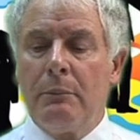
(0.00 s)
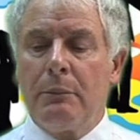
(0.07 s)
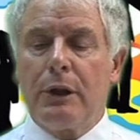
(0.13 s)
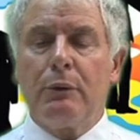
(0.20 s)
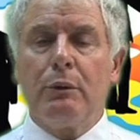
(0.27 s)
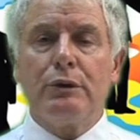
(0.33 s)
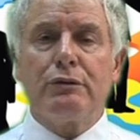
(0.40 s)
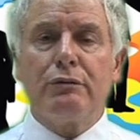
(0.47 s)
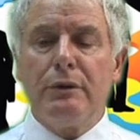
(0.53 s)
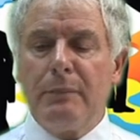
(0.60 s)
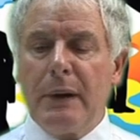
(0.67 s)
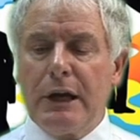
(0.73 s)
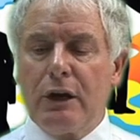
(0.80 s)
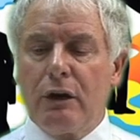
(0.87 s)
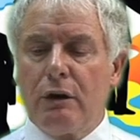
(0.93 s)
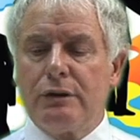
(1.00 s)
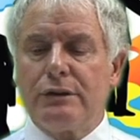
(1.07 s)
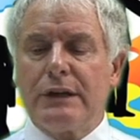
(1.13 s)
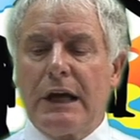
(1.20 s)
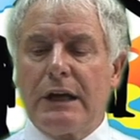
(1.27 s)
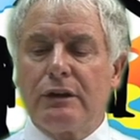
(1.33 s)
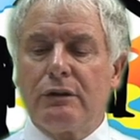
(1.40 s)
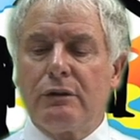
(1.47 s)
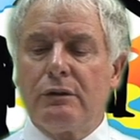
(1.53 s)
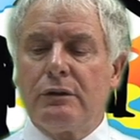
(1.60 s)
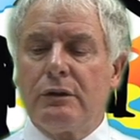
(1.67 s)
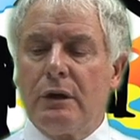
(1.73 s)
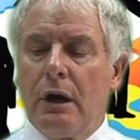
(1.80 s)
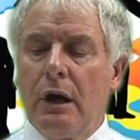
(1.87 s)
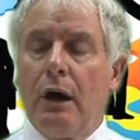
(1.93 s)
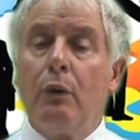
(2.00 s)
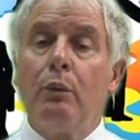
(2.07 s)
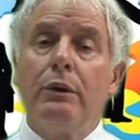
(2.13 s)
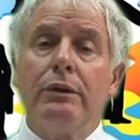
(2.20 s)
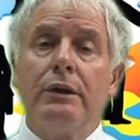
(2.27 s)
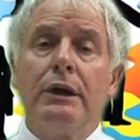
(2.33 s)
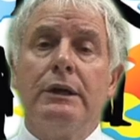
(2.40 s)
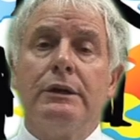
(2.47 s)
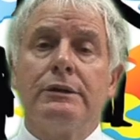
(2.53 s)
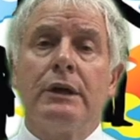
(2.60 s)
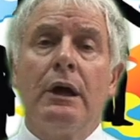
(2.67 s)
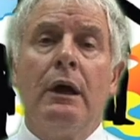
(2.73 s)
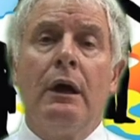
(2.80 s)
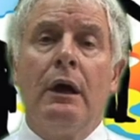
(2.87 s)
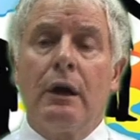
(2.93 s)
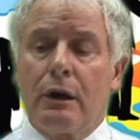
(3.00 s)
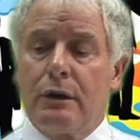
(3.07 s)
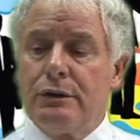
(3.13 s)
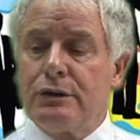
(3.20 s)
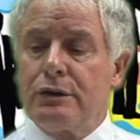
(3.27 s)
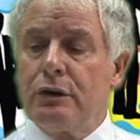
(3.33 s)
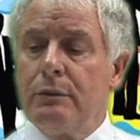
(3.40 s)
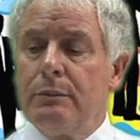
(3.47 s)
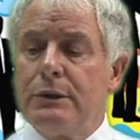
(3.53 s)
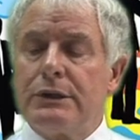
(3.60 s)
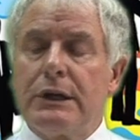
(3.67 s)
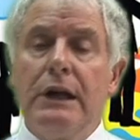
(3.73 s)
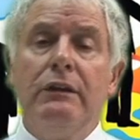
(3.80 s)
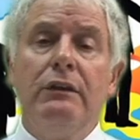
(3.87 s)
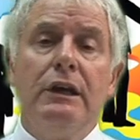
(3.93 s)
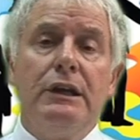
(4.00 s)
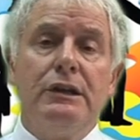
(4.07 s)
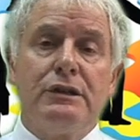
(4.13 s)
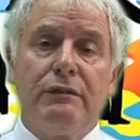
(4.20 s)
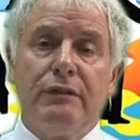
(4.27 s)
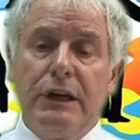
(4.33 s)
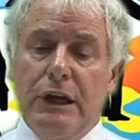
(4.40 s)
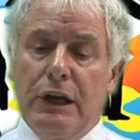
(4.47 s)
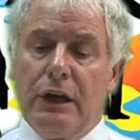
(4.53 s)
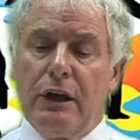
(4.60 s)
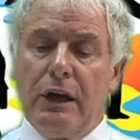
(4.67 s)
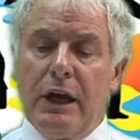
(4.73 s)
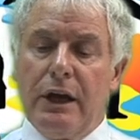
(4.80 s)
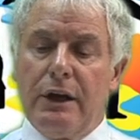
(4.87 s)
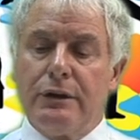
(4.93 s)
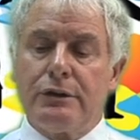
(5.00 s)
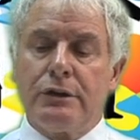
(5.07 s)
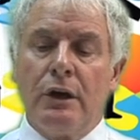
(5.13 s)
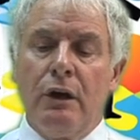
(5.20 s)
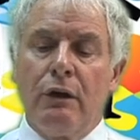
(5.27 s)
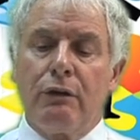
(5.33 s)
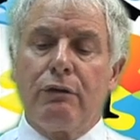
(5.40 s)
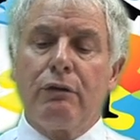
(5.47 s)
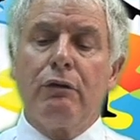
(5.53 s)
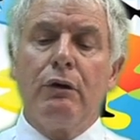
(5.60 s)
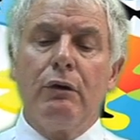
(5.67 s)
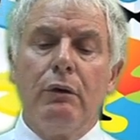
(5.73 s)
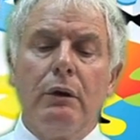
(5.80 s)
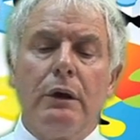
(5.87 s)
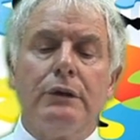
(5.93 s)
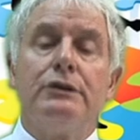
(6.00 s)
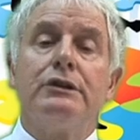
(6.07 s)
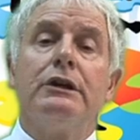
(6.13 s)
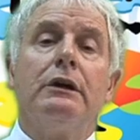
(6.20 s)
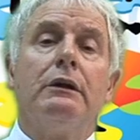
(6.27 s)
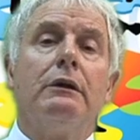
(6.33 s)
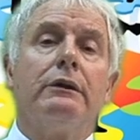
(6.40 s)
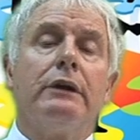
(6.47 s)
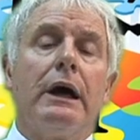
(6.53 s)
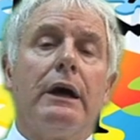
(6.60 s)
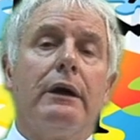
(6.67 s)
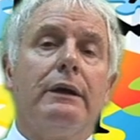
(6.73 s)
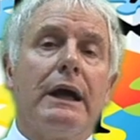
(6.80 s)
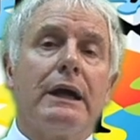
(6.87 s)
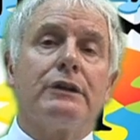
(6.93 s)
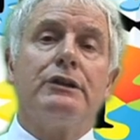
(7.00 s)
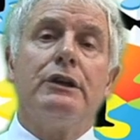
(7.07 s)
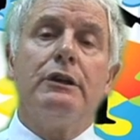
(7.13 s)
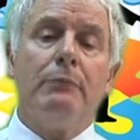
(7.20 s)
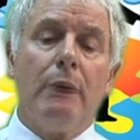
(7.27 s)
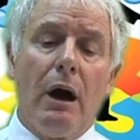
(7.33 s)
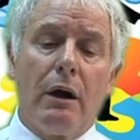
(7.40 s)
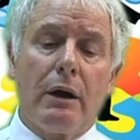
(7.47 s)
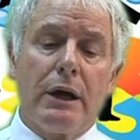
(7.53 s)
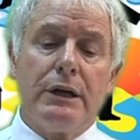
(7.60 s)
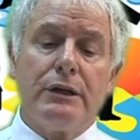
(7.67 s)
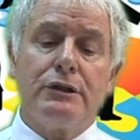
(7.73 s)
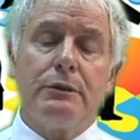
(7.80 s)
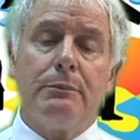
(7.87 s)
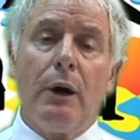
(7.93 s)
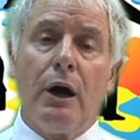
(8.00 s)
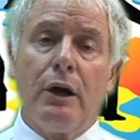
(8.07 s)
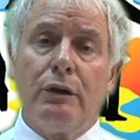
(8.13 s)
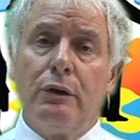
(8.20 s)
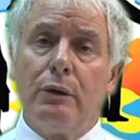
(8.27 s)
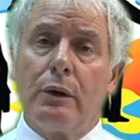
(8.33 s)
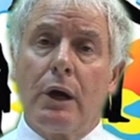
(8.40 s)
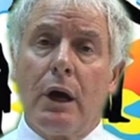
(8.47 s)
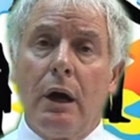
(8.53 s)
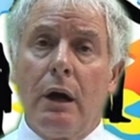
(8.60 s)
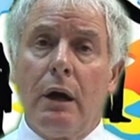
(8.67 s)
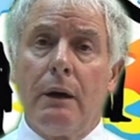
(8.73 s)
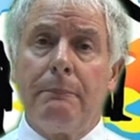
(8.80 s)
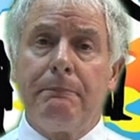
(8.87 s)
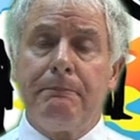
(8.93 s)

But they want to remain in contact with these consumers in the intervening years through until they are next in the market to buy a new car.